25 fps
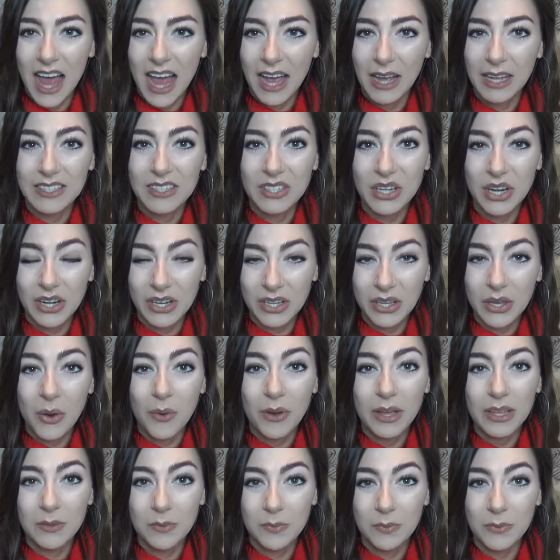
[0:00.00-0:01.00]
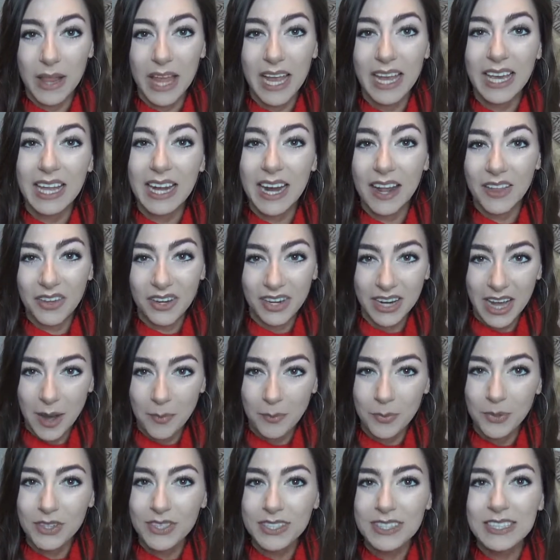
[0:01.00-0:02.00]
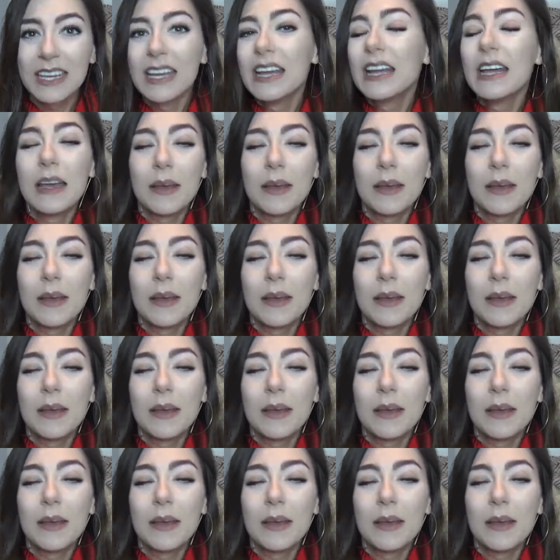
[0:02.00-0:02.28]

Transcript: I started going with Blake and other couples,